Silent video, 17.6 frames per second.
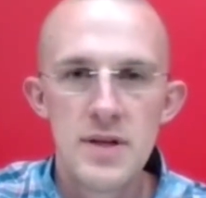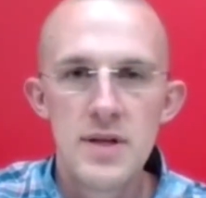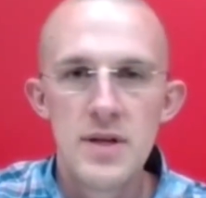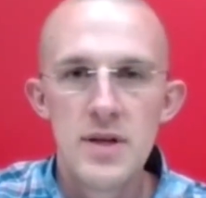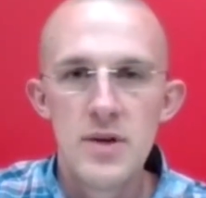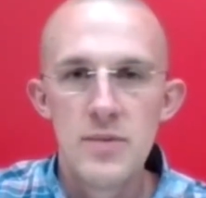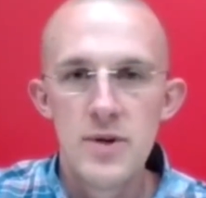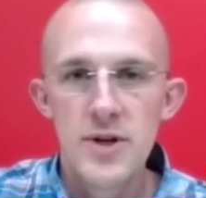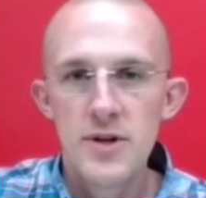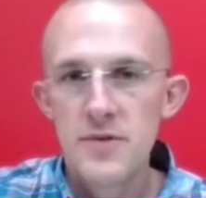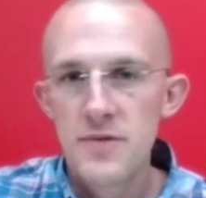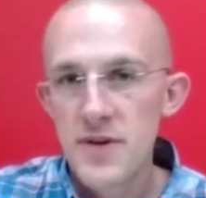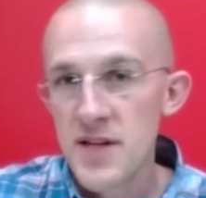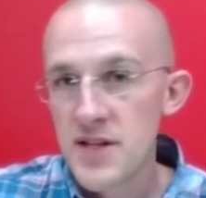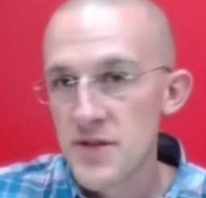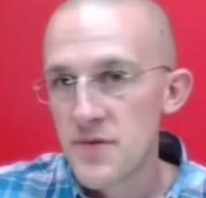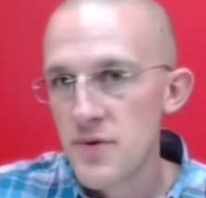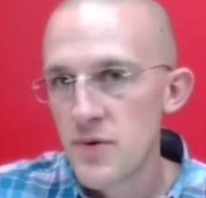Well,
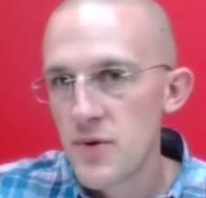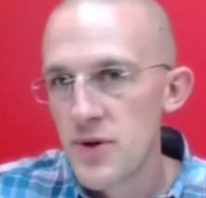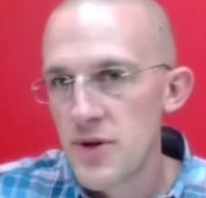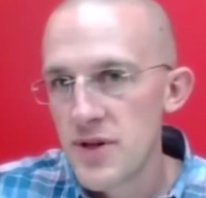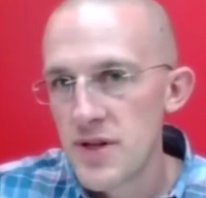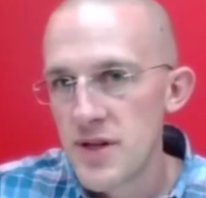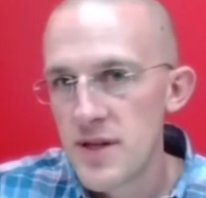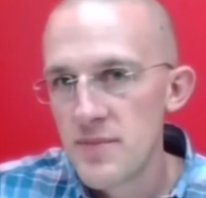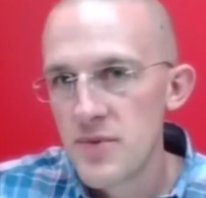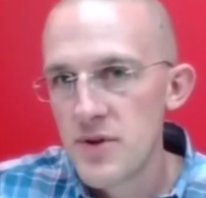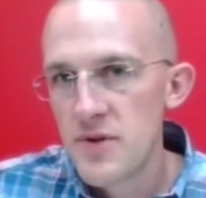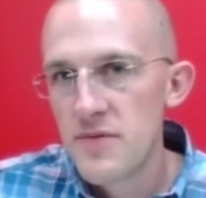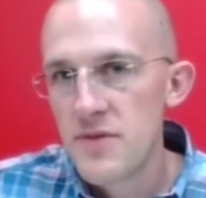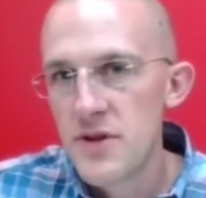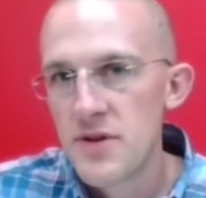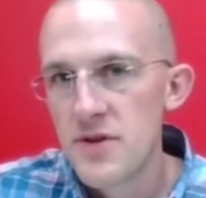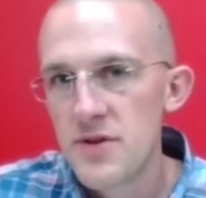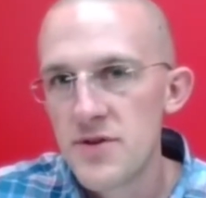fast forward a number
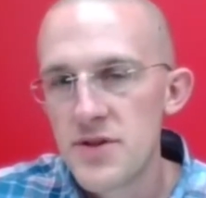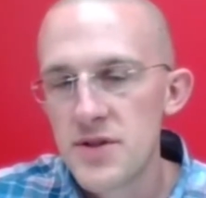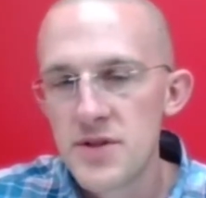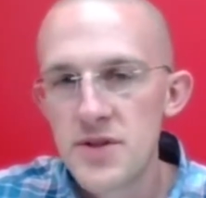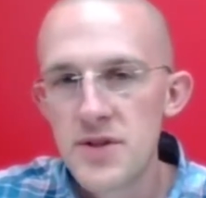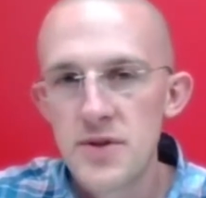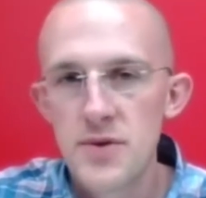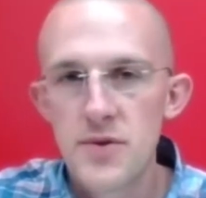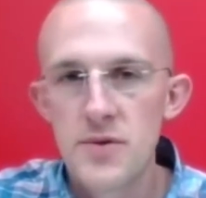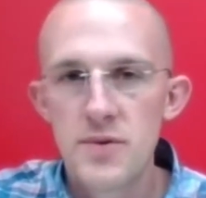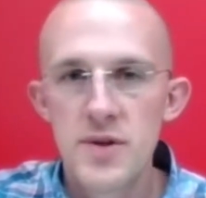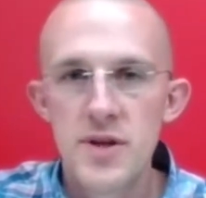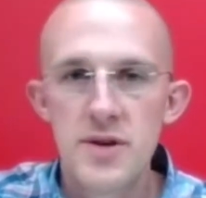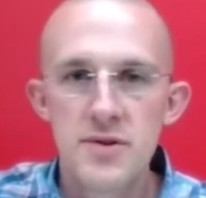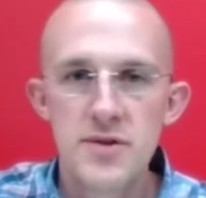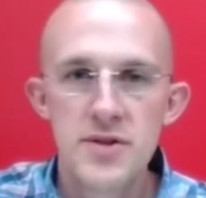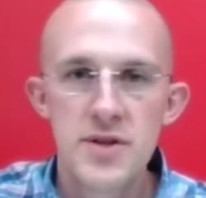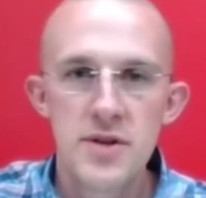of years until 3
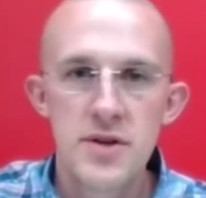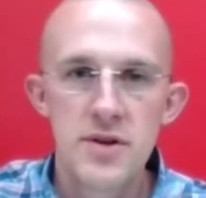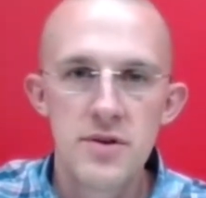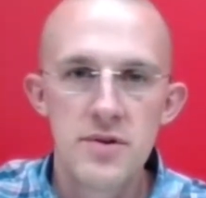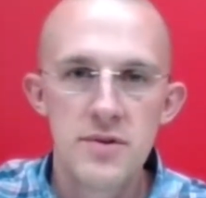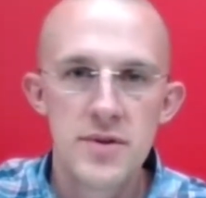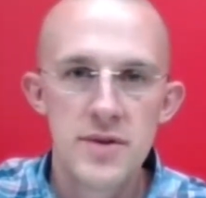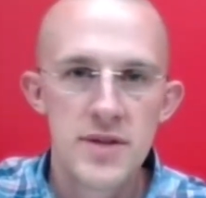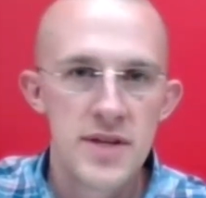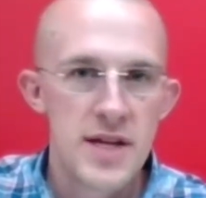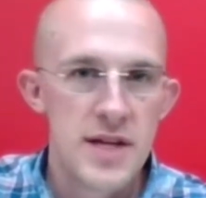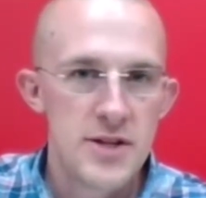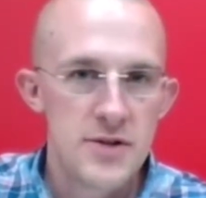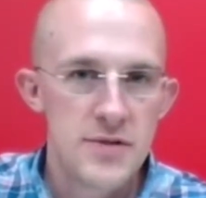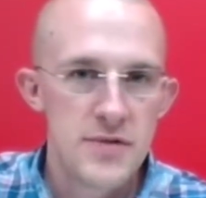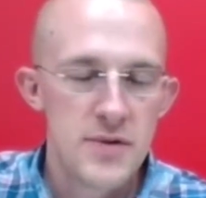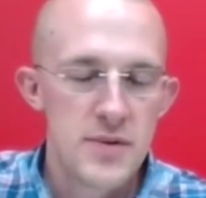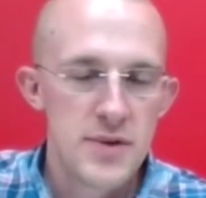years ago, at the
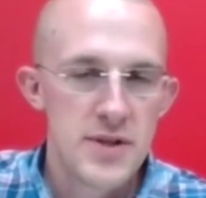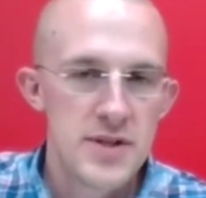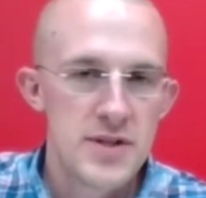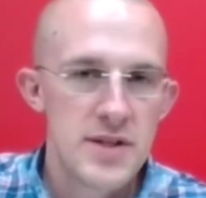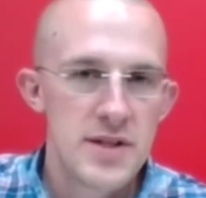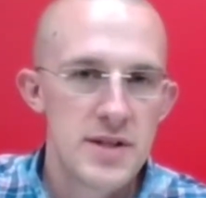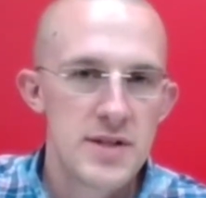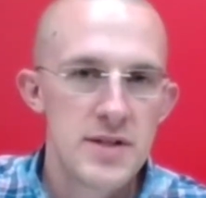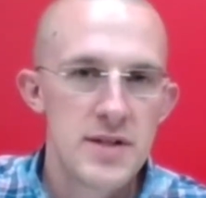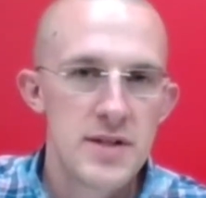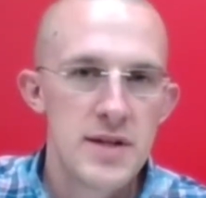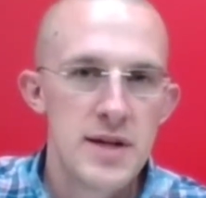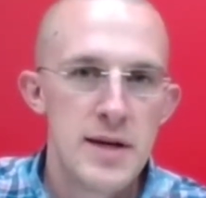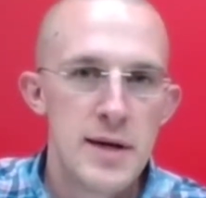age of 26,